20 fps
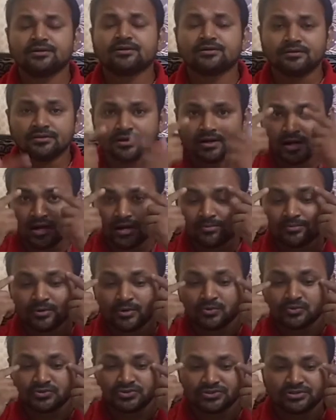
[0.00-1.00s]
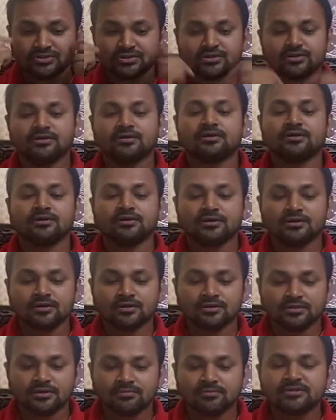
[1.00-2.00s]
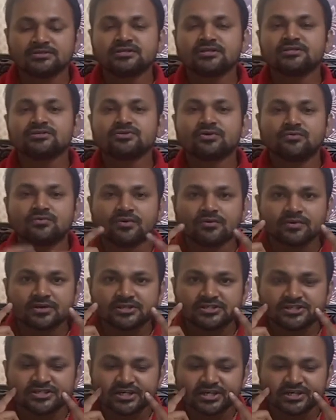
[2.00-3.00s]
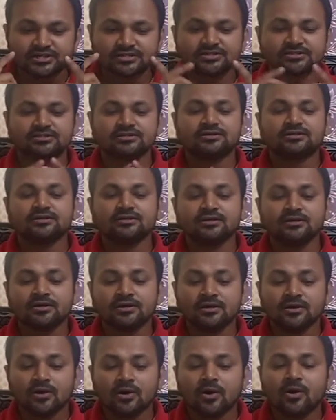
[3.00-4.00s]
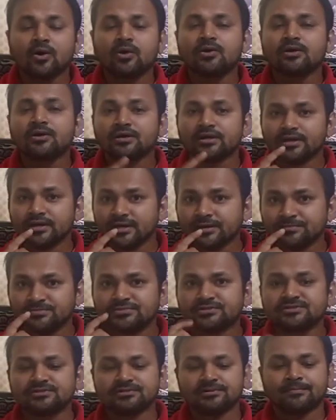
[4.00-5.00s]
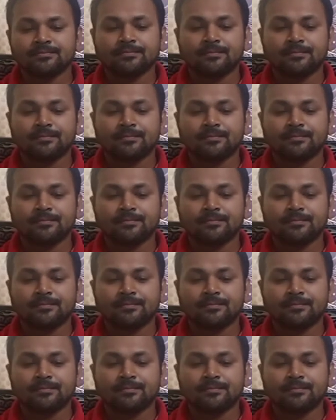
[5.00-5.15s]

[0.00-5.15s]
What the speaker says: the eyebrows, the muscles of our cheeks or lips,